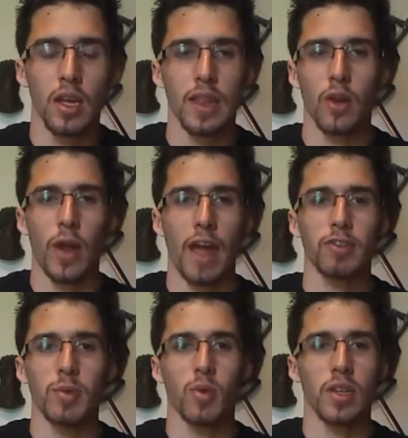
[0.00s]
They don't have
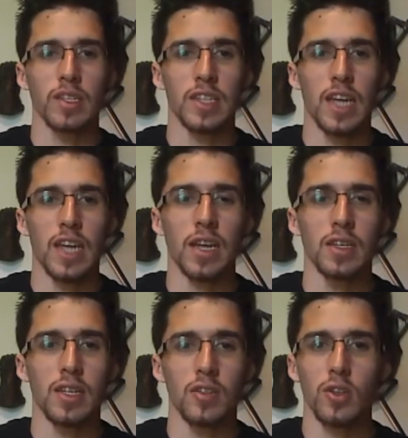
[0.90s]
to be one of these named entities.